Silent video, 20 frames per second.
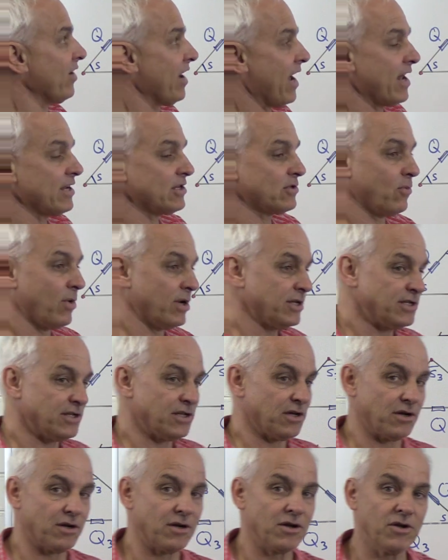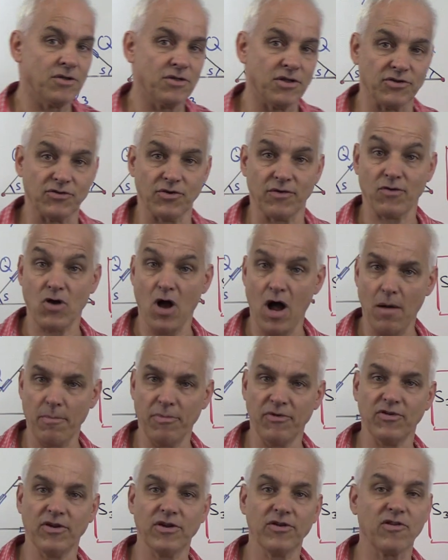and ask what's the sort of
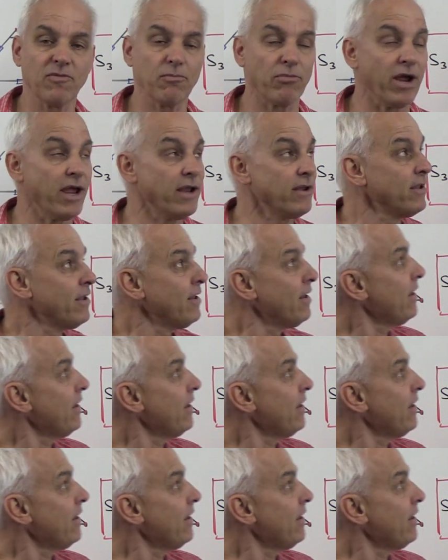composite spread,